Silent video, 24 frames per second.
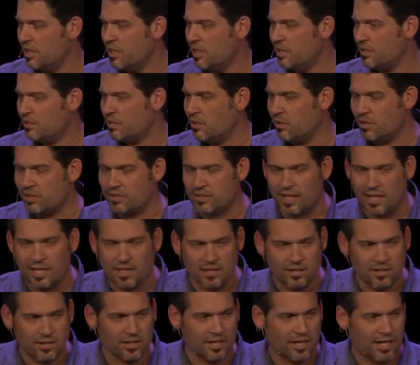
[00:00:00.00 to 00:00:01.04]
So, as I
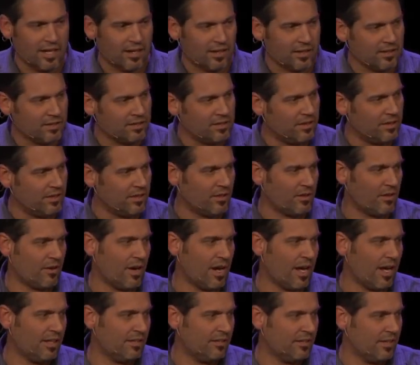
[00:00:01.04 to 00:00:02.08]
look out into the
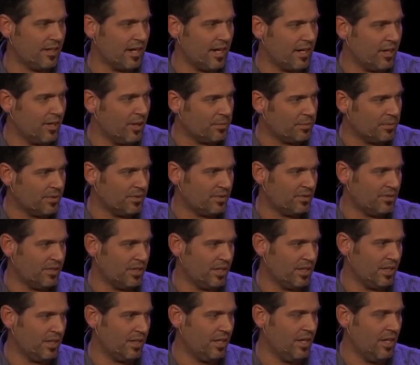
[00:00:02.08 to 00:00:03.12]
horizon, I hope to
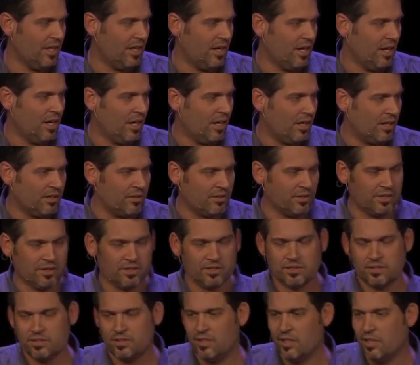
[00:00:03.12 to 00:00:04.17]
see
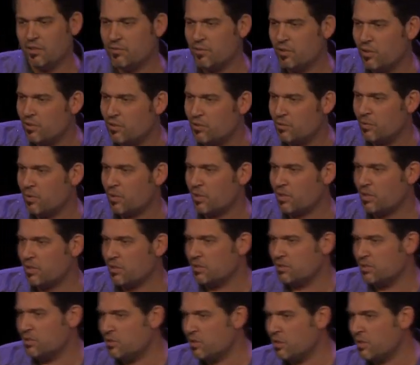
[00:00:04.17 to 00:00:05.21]
hundreds of youth
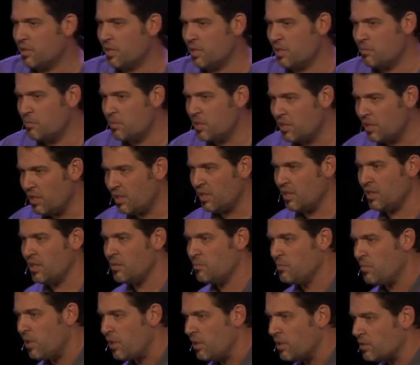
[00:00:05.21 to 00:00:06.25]
workers joining me in a
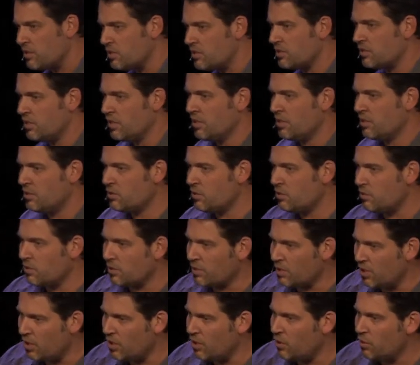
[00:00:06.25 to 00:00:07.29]
march
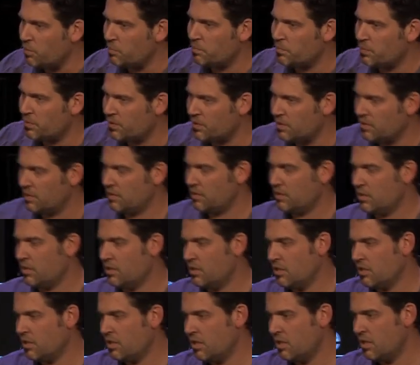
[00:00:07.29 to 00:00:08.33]
toward hope
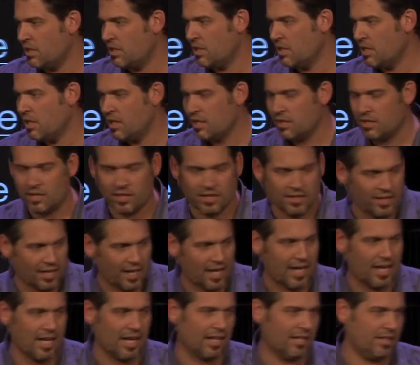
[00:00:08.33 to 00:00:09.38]
that
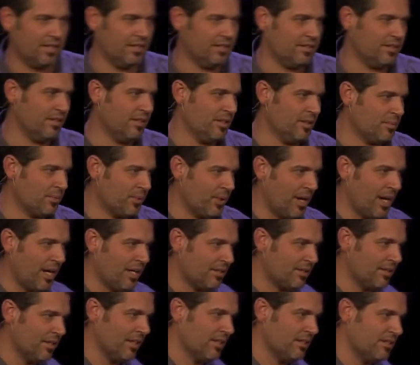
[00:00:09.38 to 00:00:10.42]
God is in the
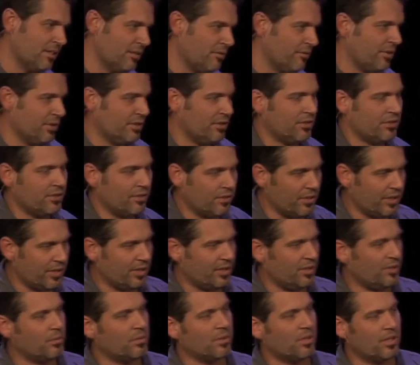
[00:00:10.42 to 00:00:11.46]
process of restoring
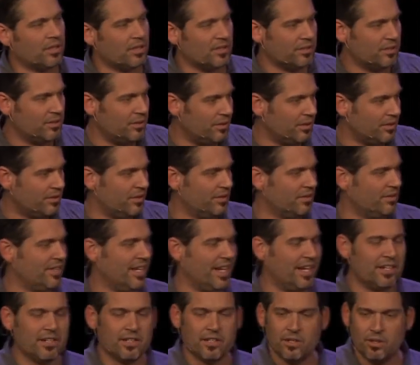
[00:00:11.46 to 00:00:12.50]
the world to its
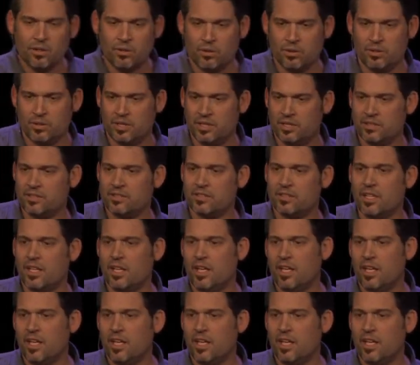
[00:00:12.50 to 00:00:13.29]
intended wholeness,